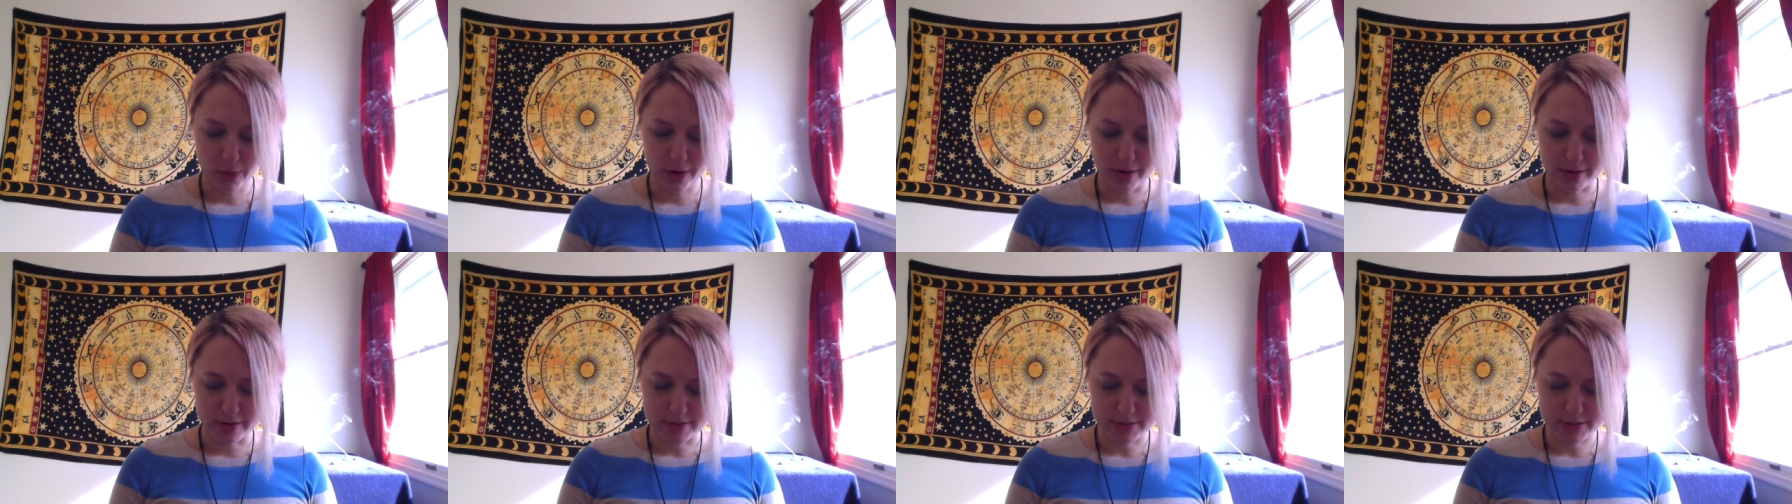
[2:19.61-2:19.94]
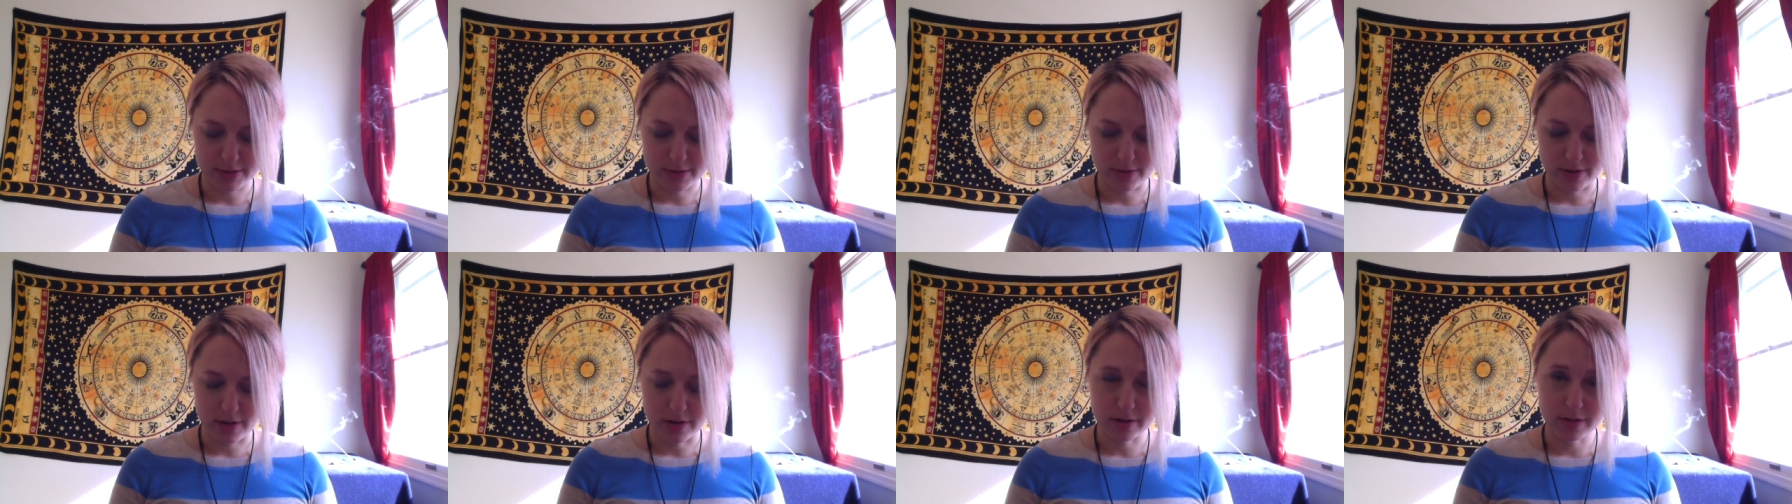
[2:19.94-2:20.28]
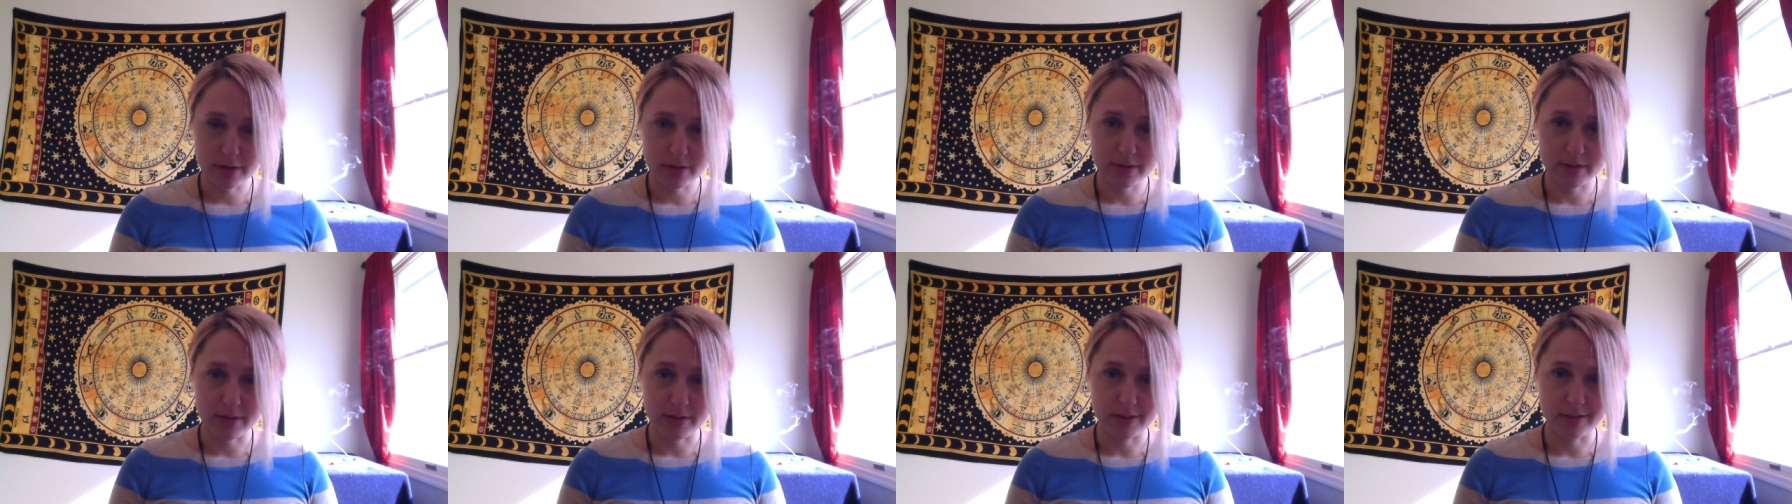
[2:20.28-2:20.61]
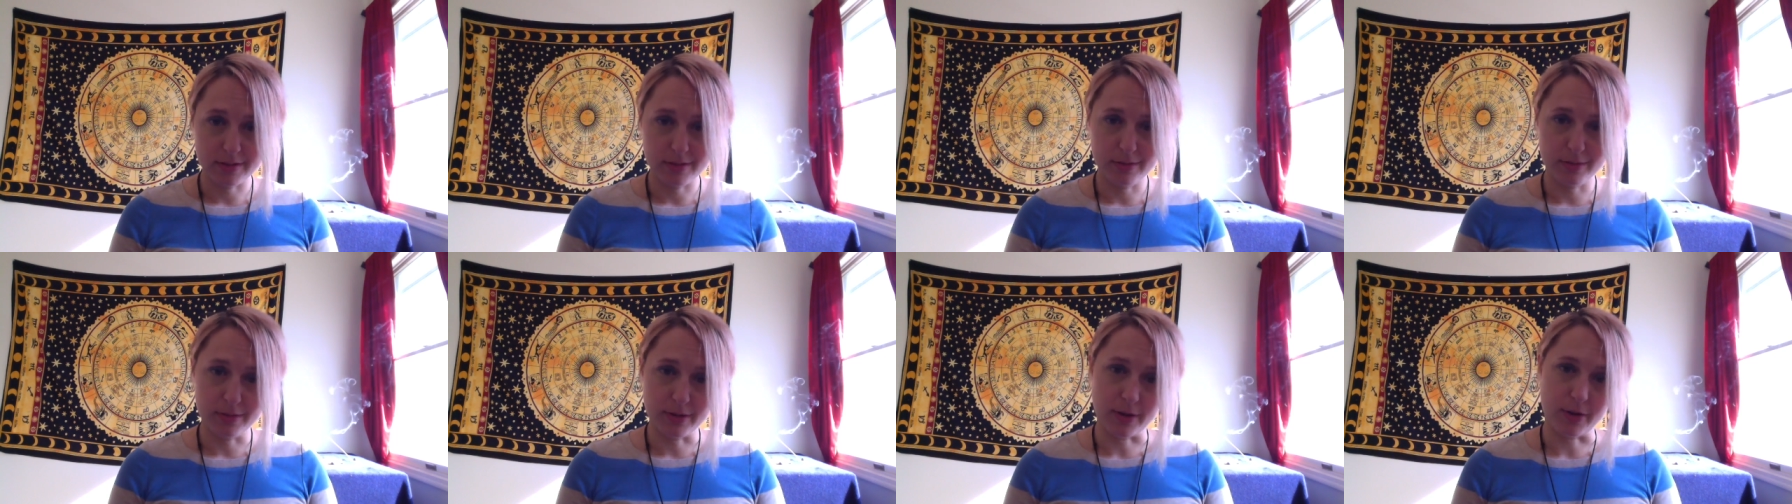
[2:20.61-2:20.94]
are stronger than
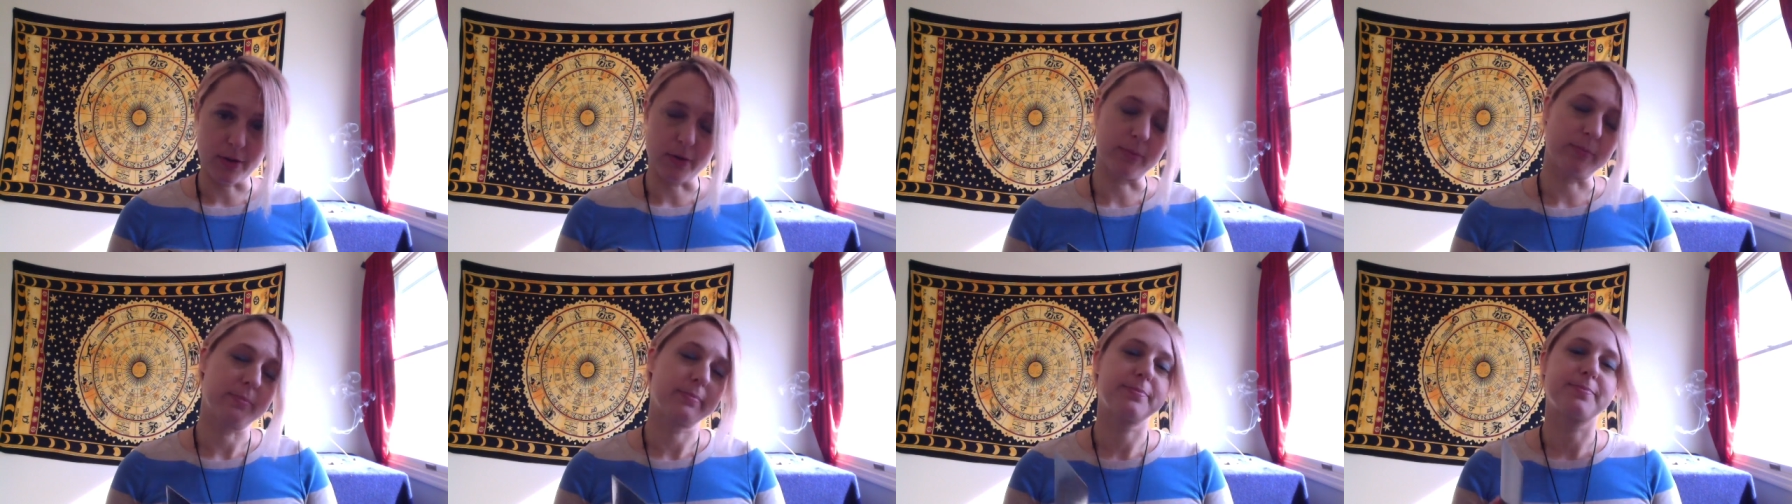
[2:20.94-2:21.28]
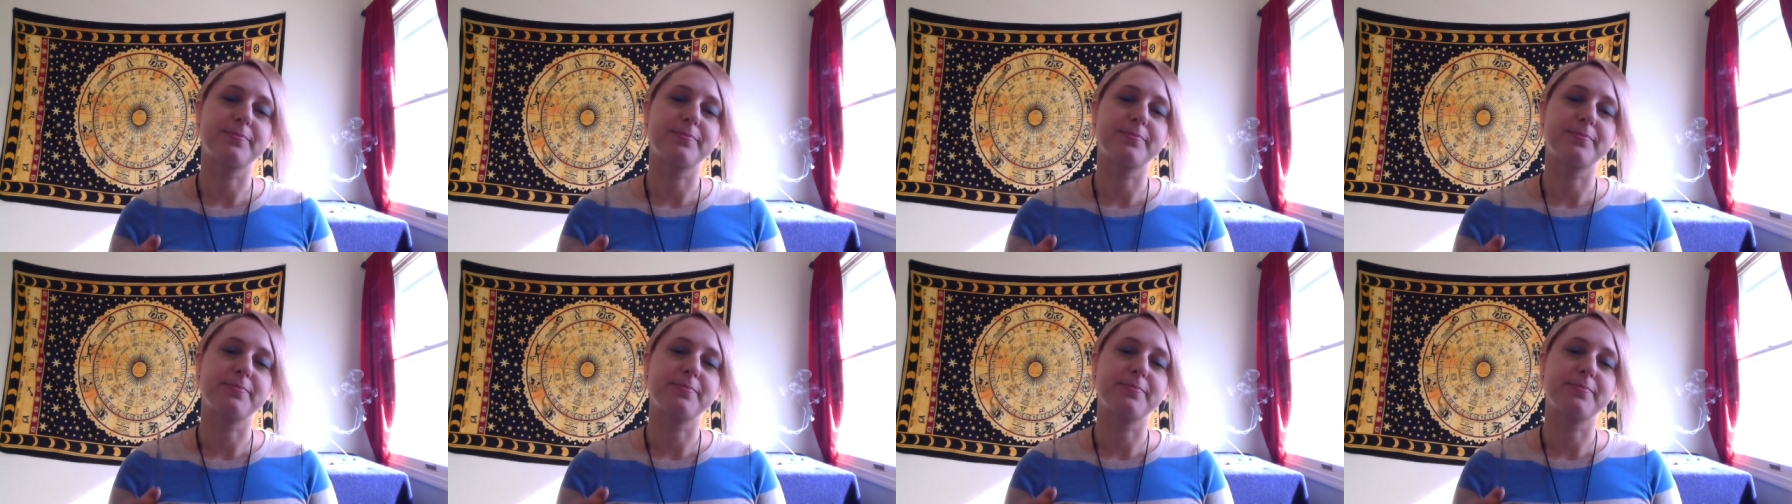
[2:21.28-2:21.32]
you know.